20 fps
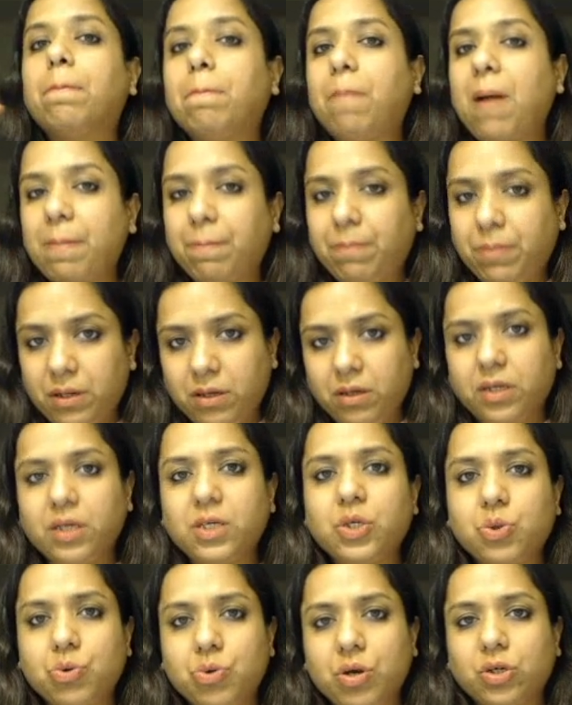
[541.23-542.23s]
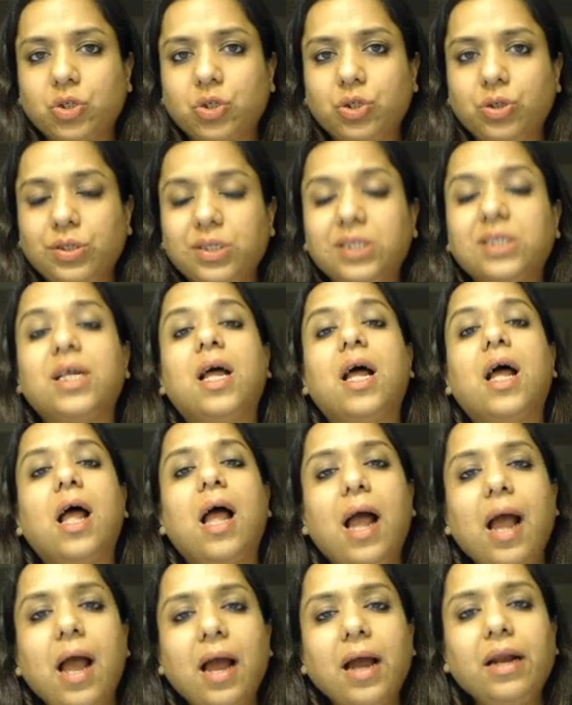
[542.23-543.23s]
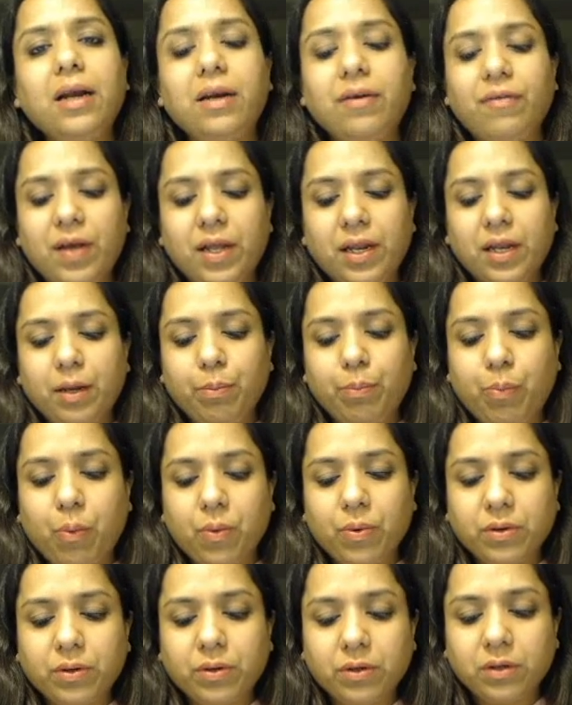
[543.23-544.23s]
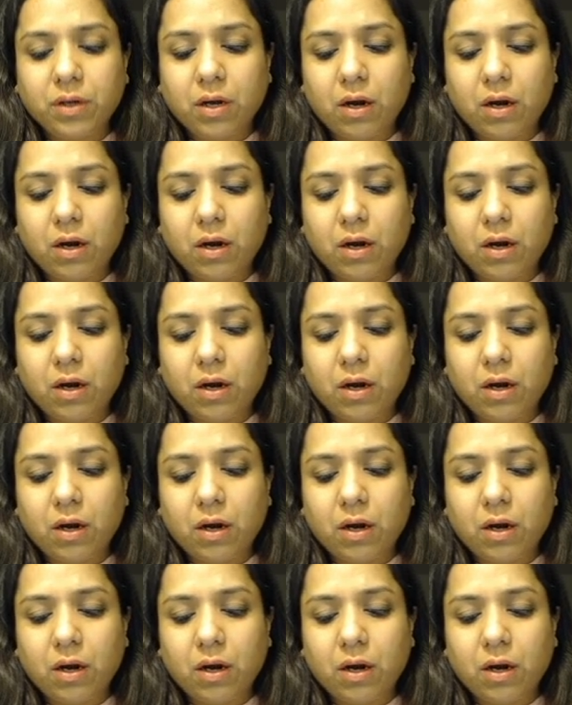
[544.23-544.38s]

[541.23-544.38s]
papillary structures, and very important